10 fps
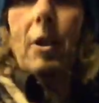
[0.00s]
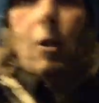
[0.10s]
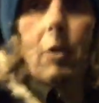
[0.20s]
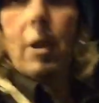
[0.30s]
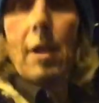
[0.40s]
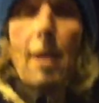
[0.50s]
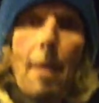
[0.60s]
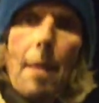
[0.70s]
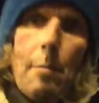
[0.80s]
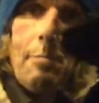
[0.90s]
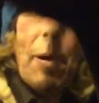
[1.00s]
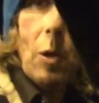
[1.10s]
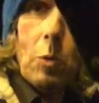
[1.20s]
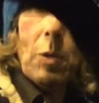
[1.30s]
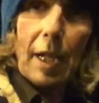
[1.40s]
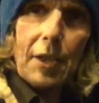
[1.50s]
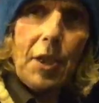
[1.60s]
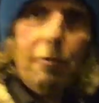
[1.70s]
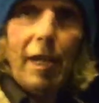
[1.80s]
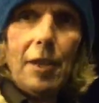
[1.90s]
long pole and it's
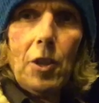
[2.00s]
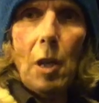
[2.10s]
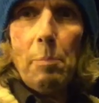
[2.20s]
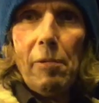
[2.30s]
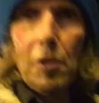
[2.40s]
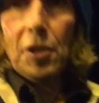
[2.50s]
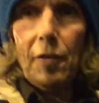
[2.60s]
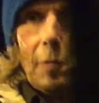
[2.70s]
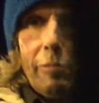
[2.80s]
great. It's got a brush in it for